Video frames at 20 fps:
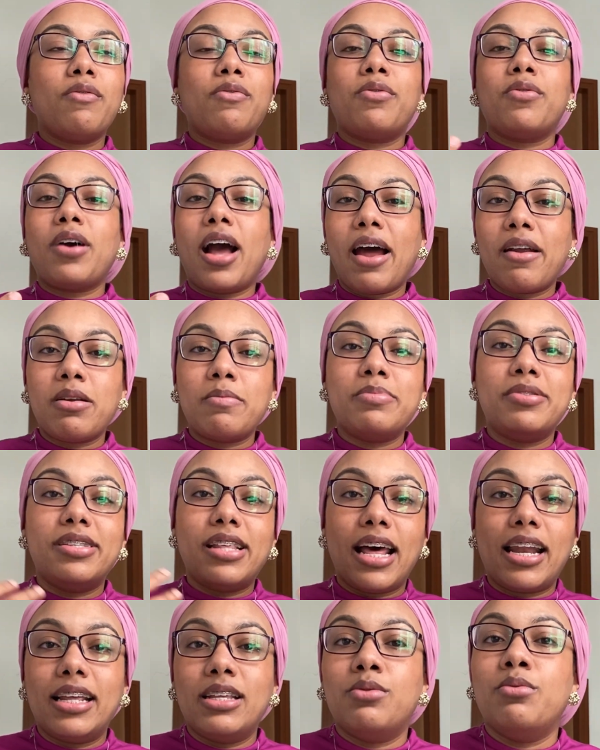for Arabs,
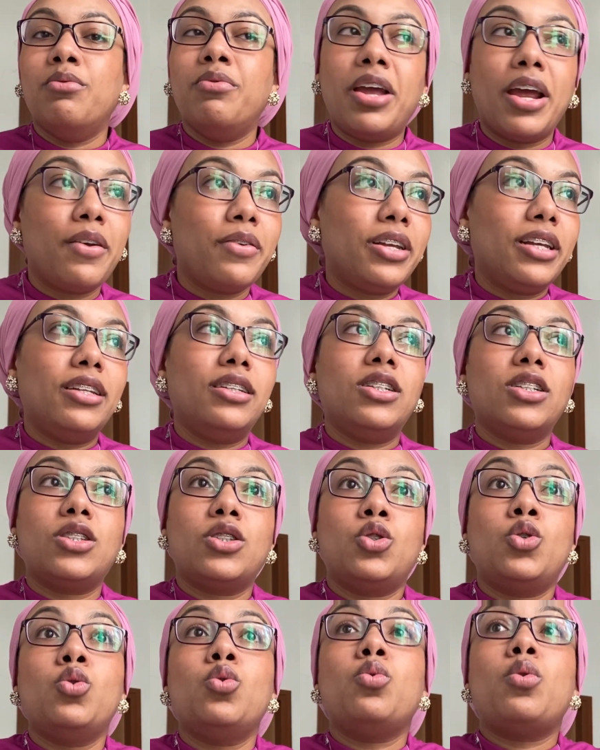that is very
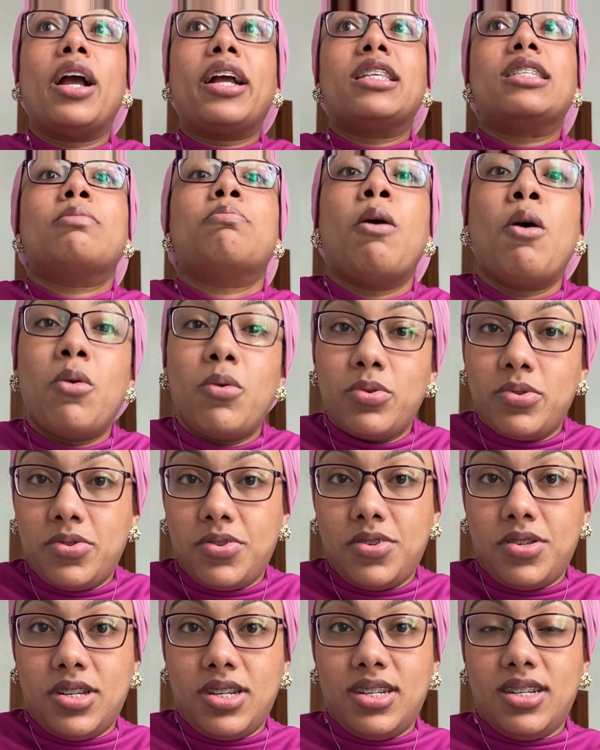just too
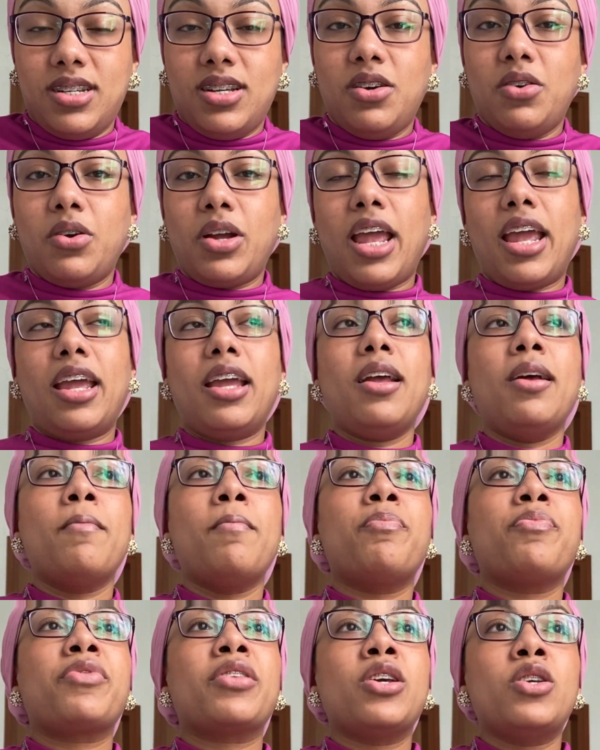exposed, okay?
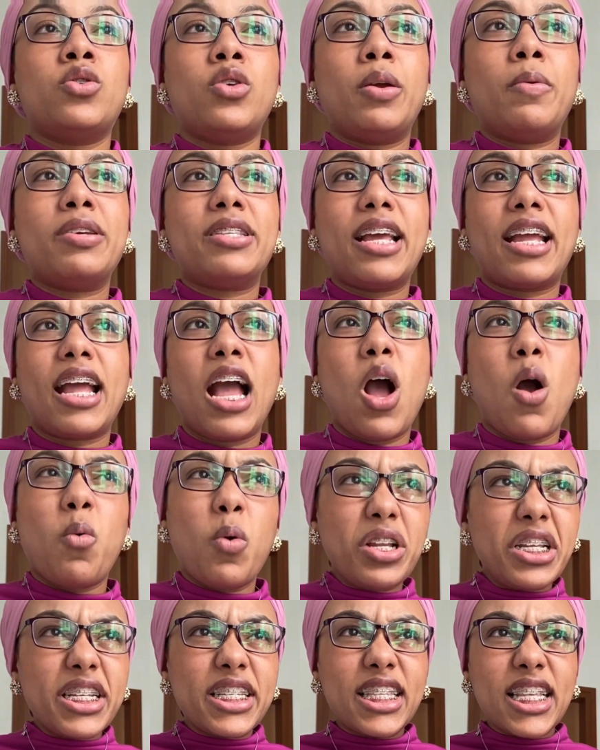So he was like,
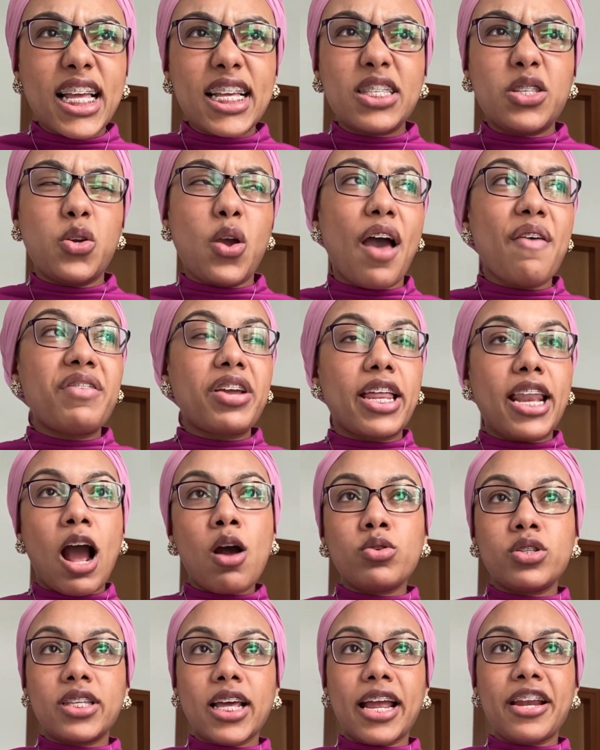what is this? You're having an
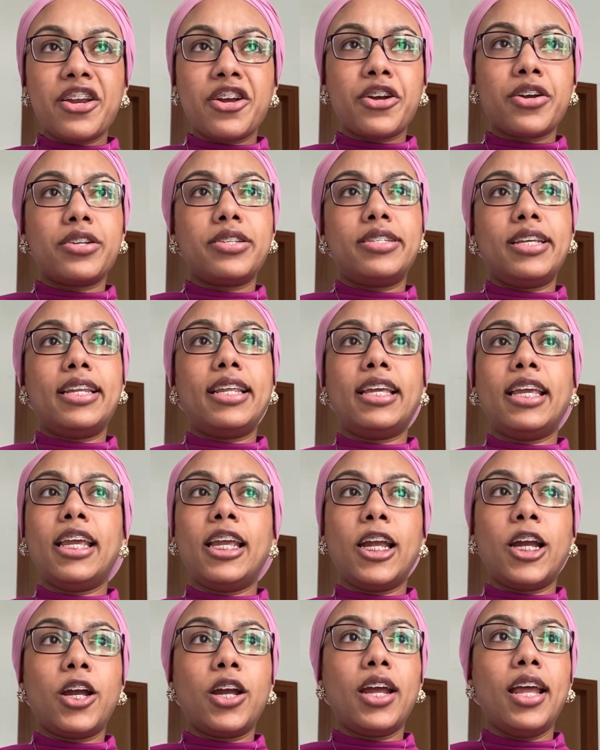outsider sitting
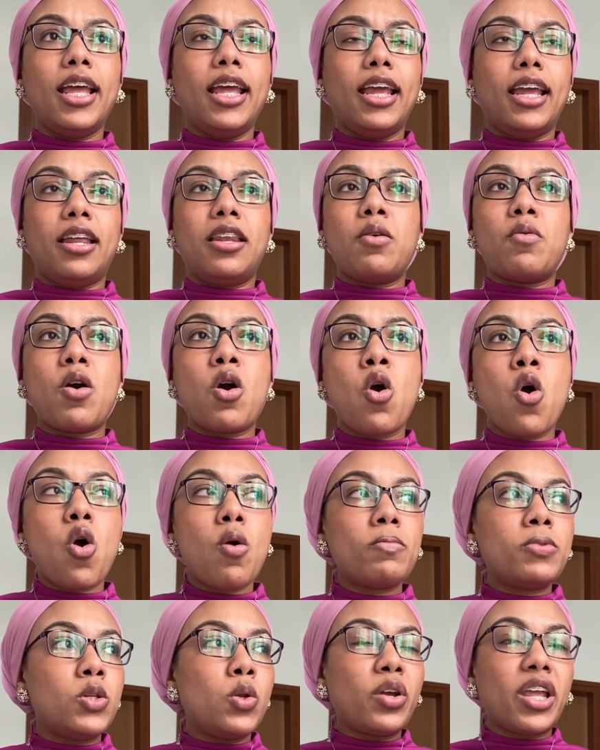here in our
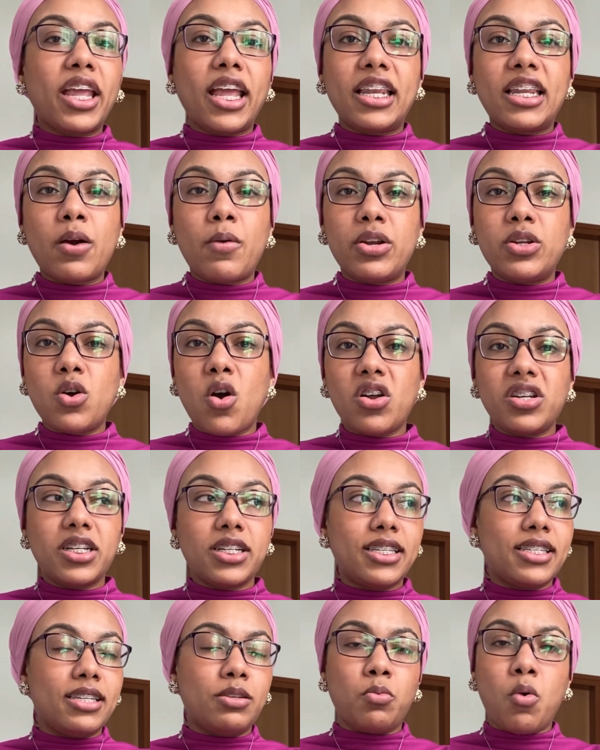homes, looking at our
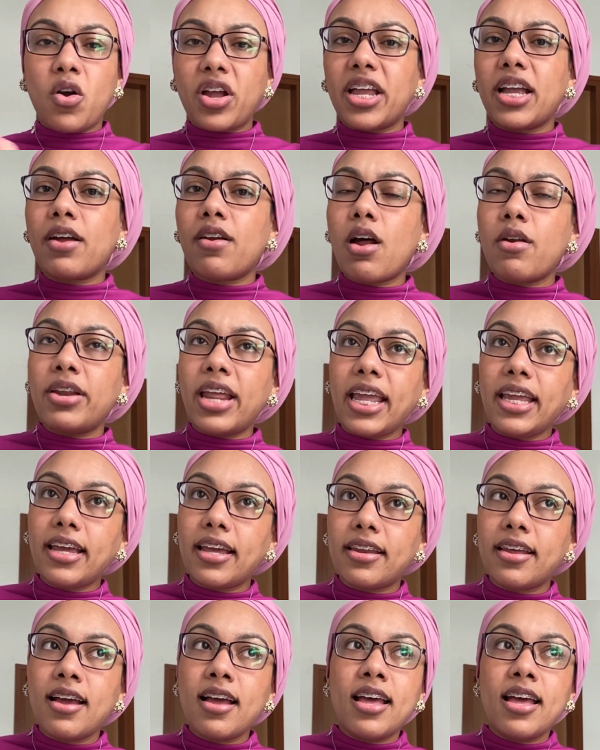daughters walking around naked.